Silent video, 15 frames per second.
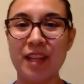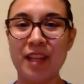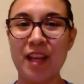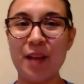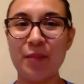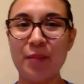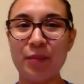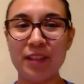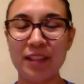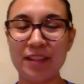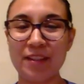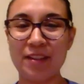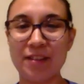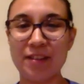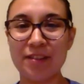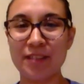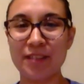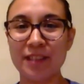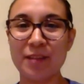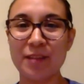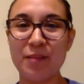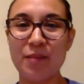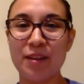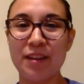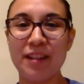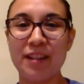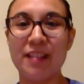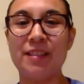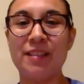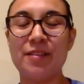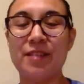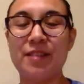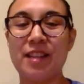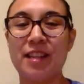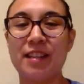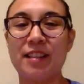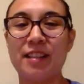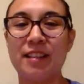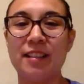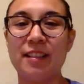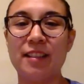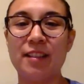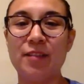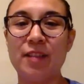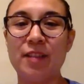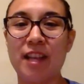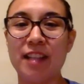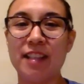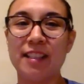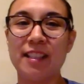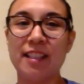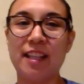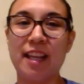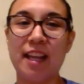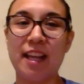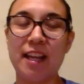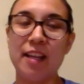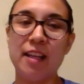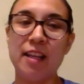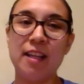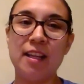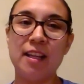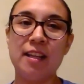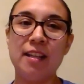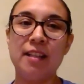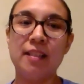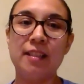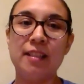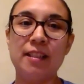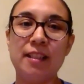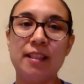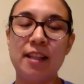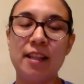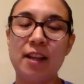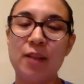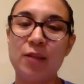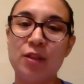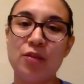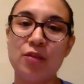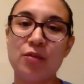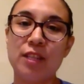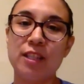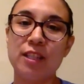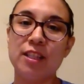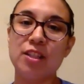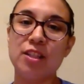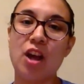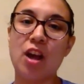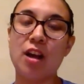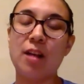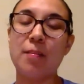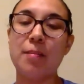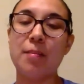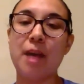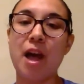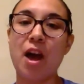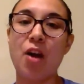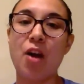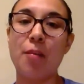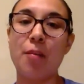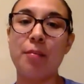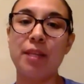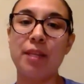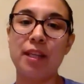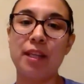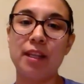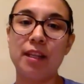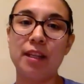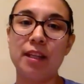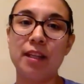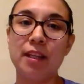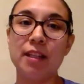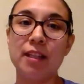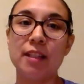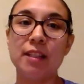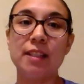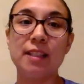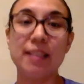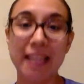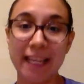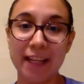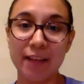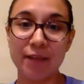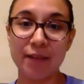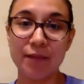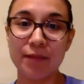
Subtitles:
Hi, boys and girls. Good morning. So glad to see you guys today. Today, we are going to talk about being safe